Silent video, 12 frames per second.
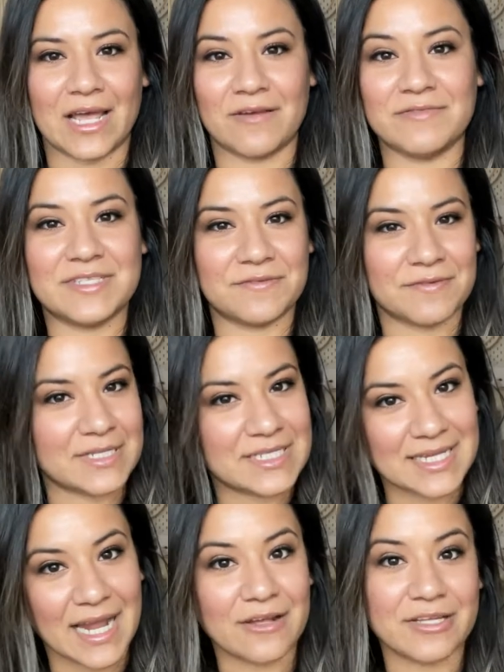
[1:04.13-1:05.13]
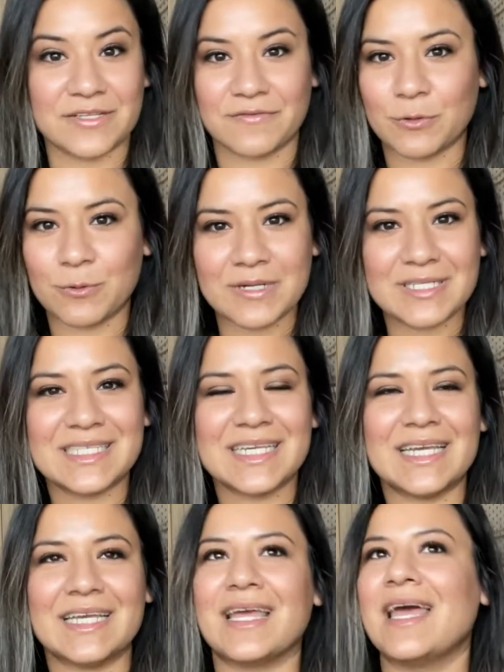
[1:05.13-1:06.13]
of different styles of
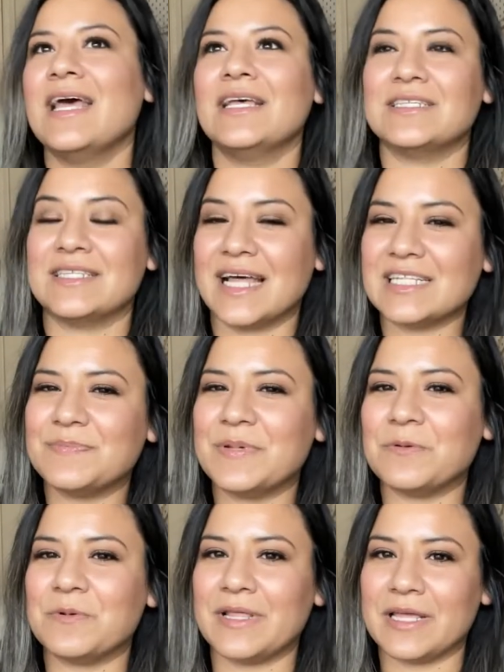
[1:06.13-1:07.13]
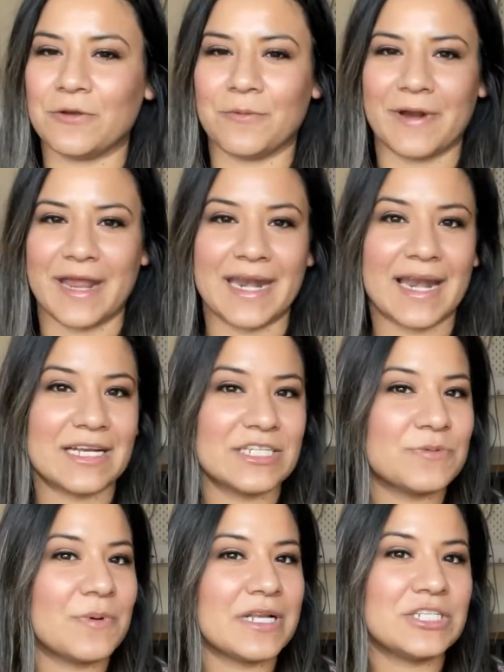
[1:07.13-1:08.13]
quilting, so that's been really great. And I
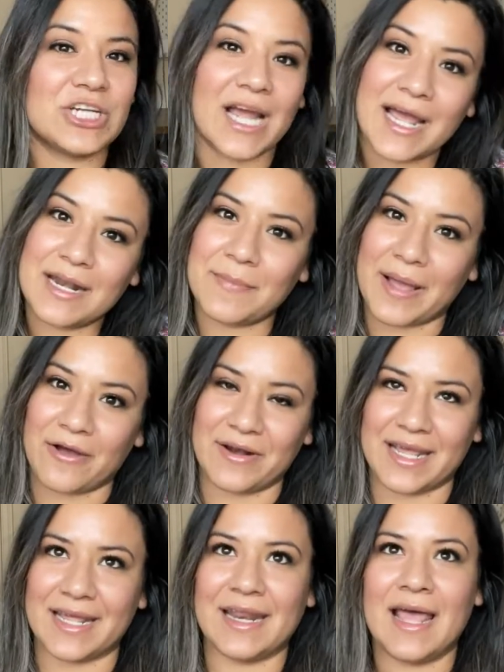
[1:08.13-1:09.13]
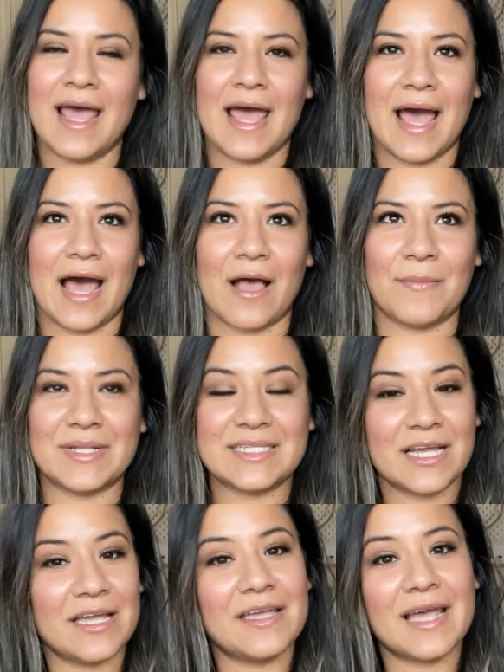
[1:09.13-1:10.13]
just want to chat about it um, and
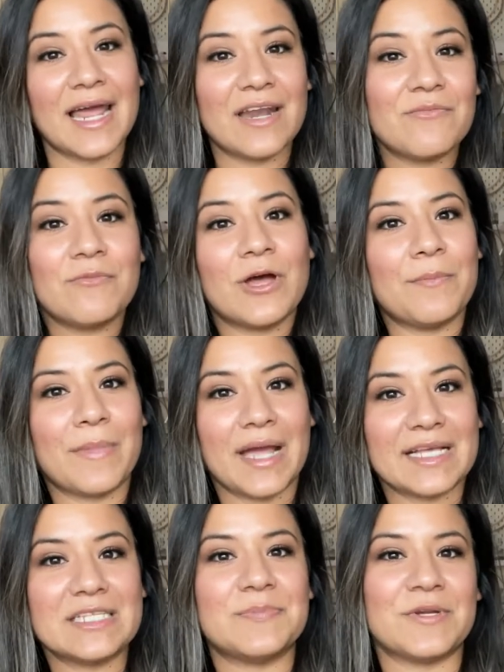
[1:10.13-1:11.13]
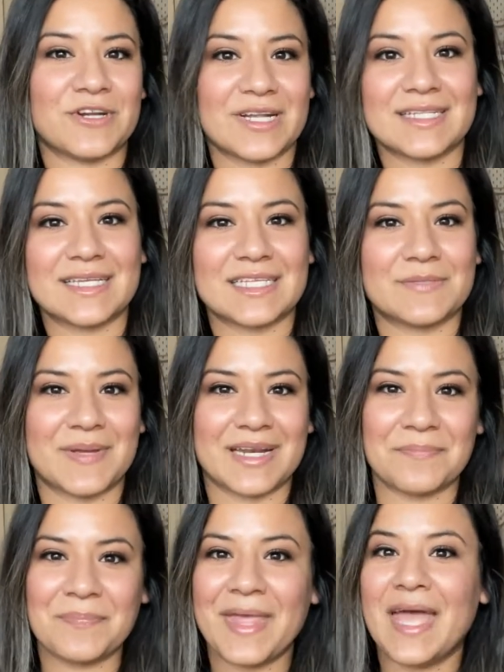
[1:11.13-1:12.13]
tell you kind of what my experience has
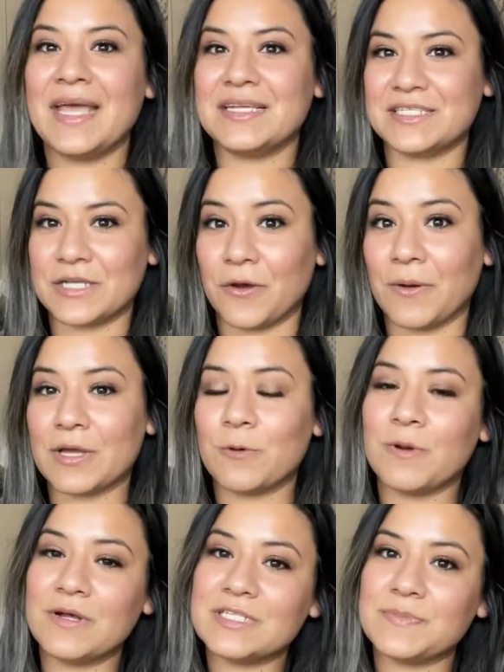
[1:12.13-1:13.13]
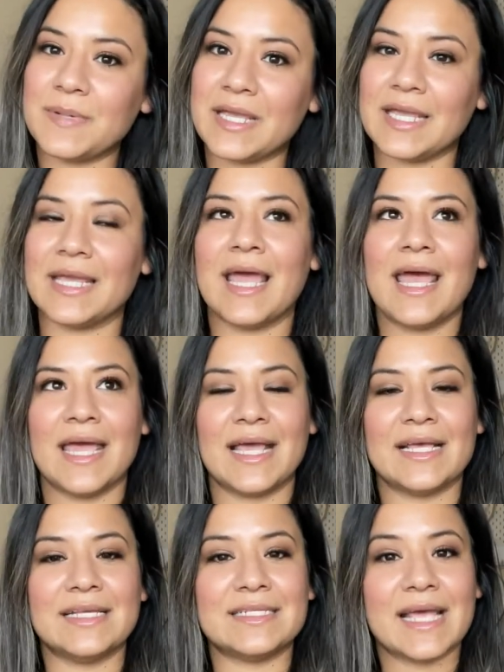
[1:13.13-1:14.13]
been. So a quilt bee
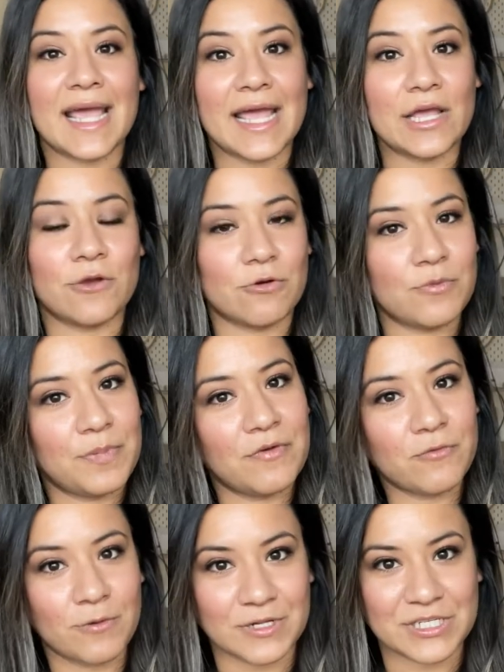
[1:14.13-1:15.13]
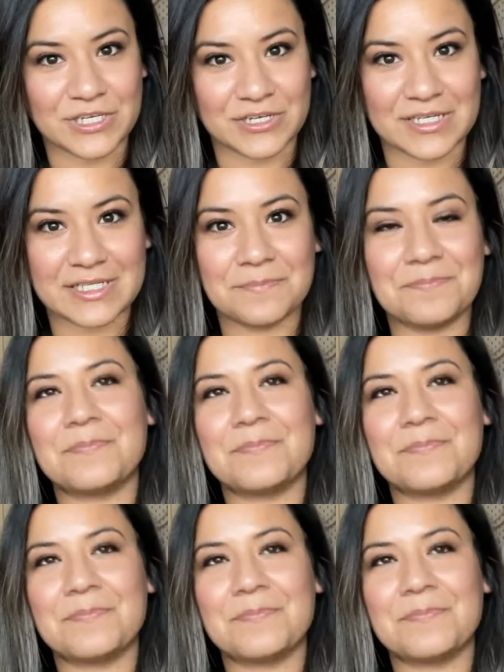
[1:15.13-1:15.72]
is a group of quilters